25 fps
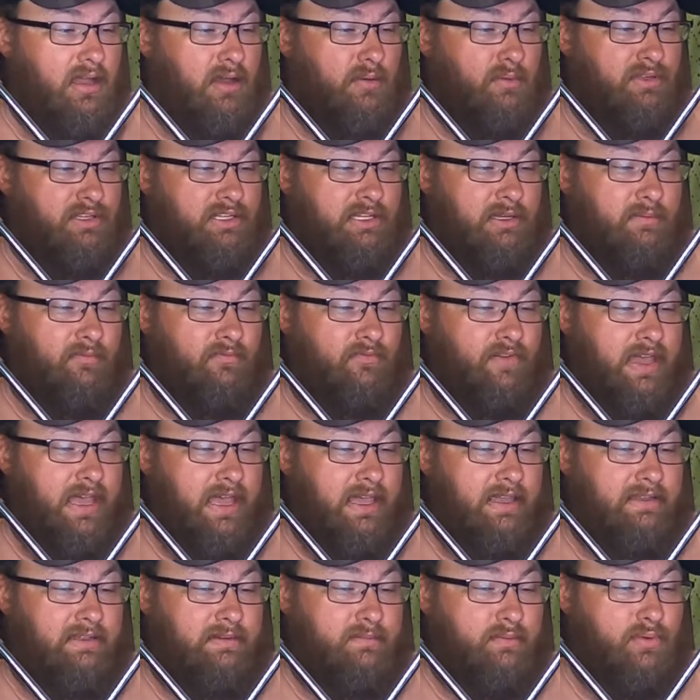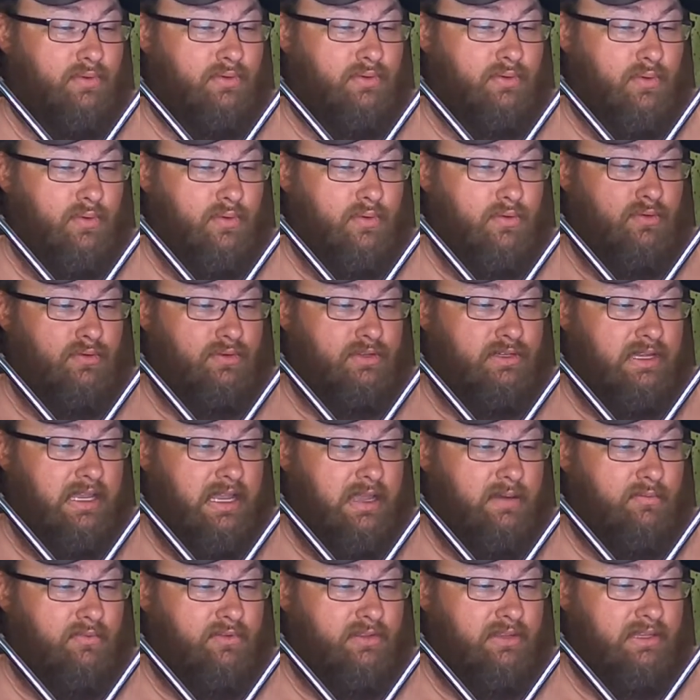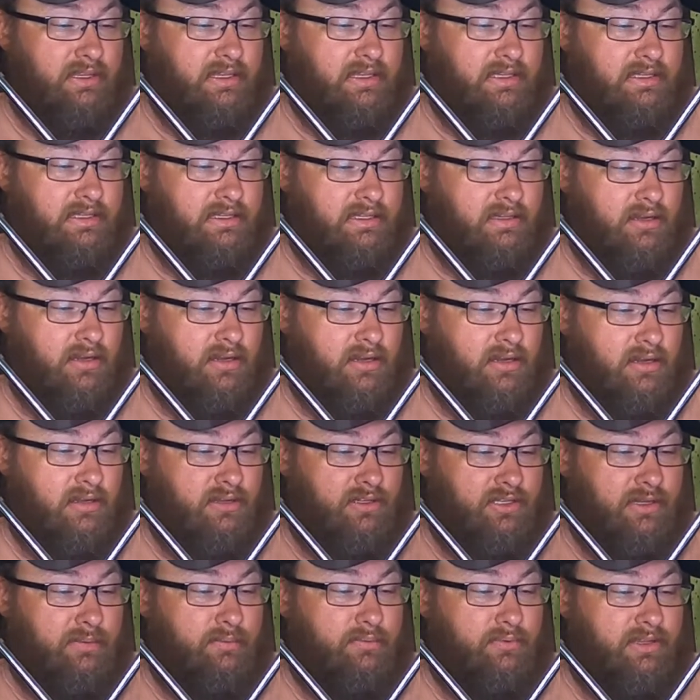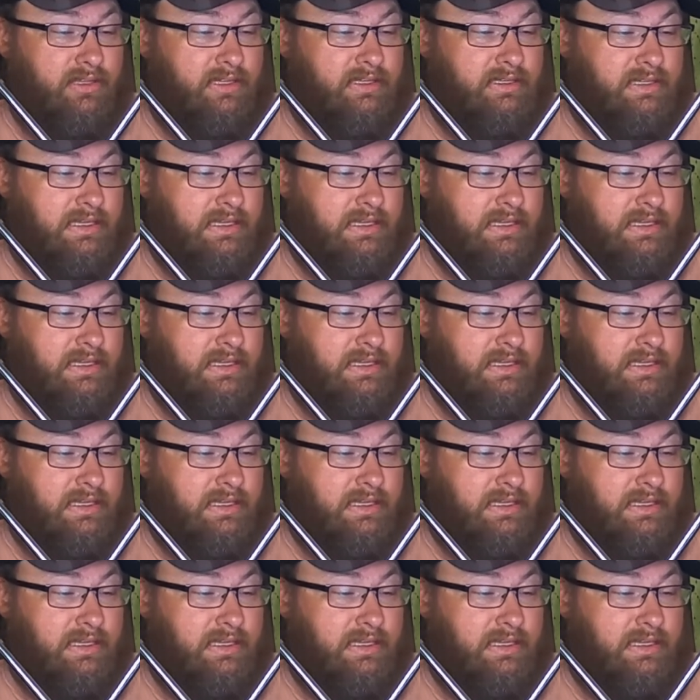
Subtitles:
We ship fast. Most orders come ship within the